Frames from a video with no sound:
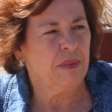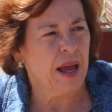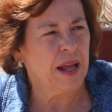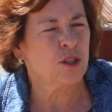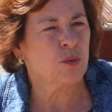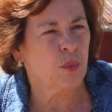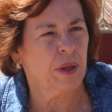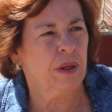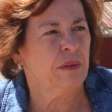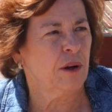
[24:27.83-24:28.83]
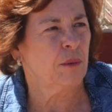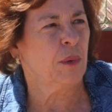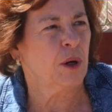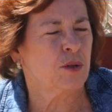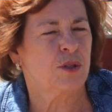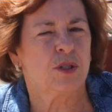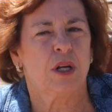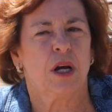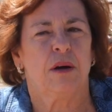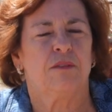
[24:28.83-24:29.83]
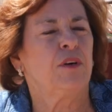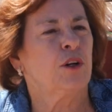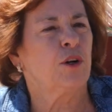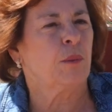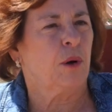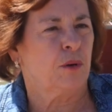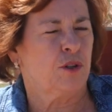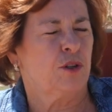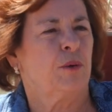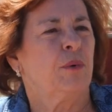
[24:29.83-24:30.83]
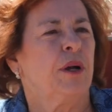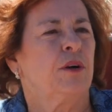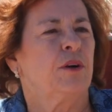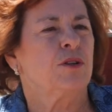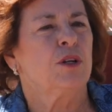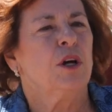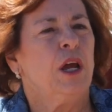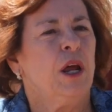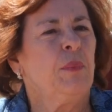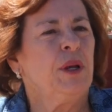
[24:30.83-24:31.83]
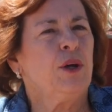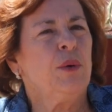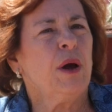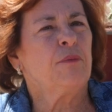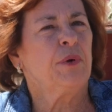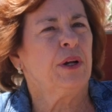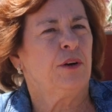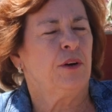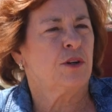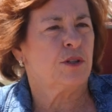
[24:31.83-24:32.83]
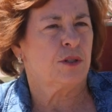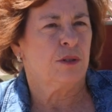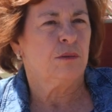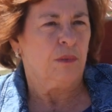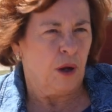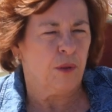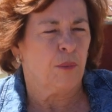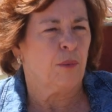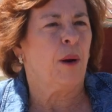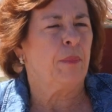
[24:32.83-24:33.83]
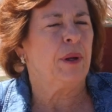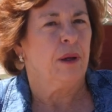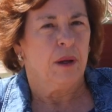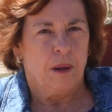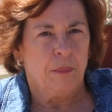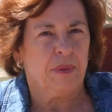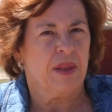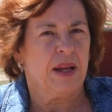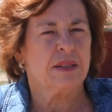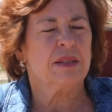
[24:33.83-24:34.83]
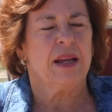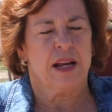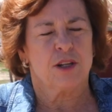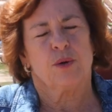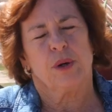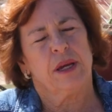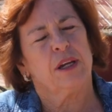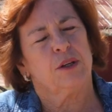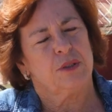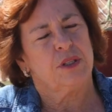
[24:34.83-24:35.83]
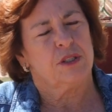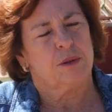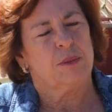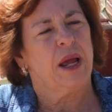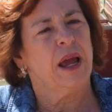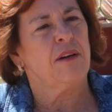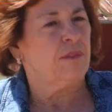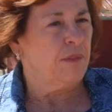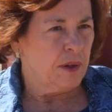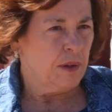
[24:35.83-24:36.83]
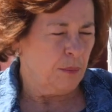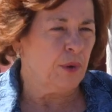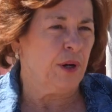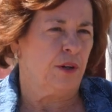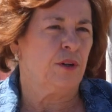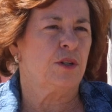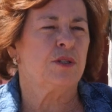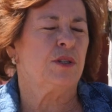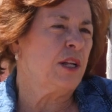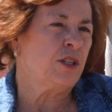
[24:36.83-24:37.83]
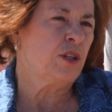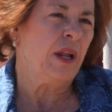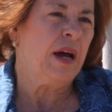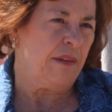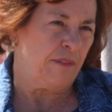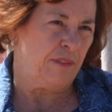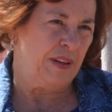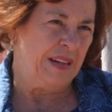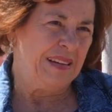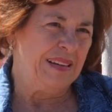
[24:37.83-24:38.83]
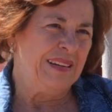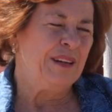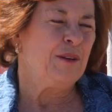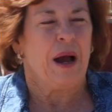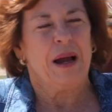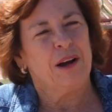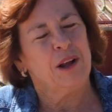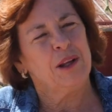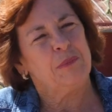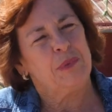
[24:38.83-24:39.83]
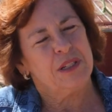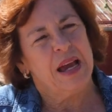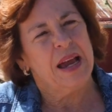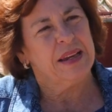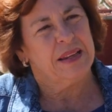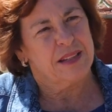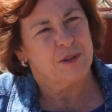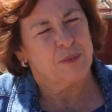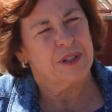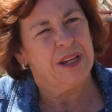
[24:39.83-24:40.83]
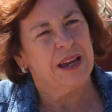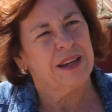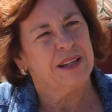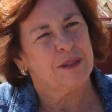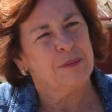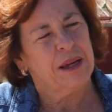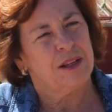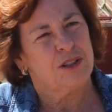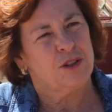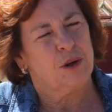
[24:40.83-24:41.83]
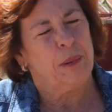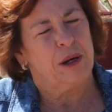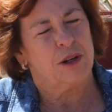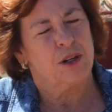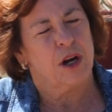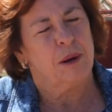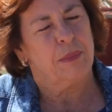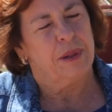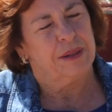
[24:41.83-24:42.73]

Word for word: that's when they're most uh, vulnerable to their predators. And we do have predators on the property, but that's a natural ecosystem to have predators. That's life. Right, absolutely. I call them protagonists. Protagonists make us do a better job,